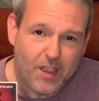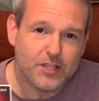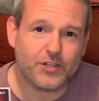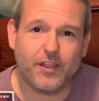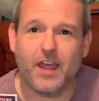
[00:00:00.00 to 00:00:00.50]

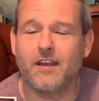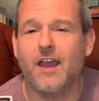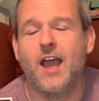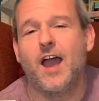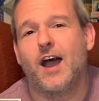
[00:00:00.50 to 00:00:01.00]
So then
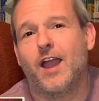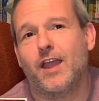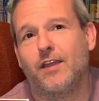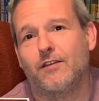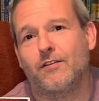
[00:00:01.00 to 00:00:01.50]

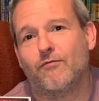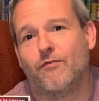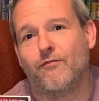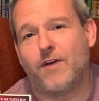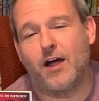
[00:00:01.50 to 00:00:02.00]
I
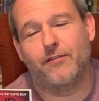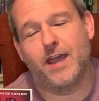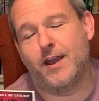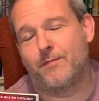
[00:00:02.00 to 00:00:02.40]
followed that